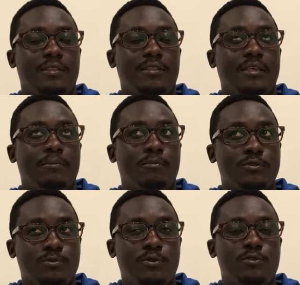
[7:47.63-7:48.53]
the
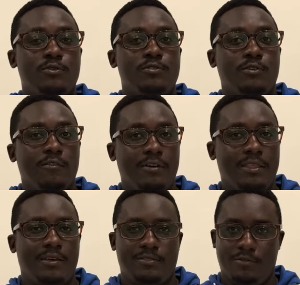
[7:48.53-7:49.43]
mosquitoes over
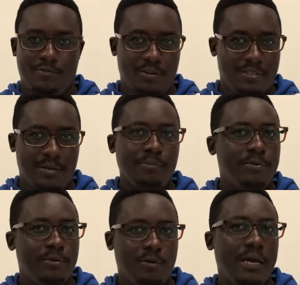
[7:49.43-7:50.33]
there. So, for
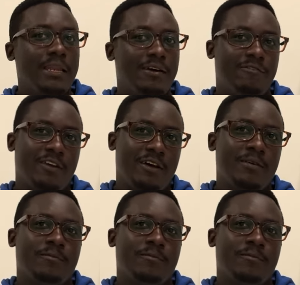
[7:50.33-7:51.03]
example, you are in Africa.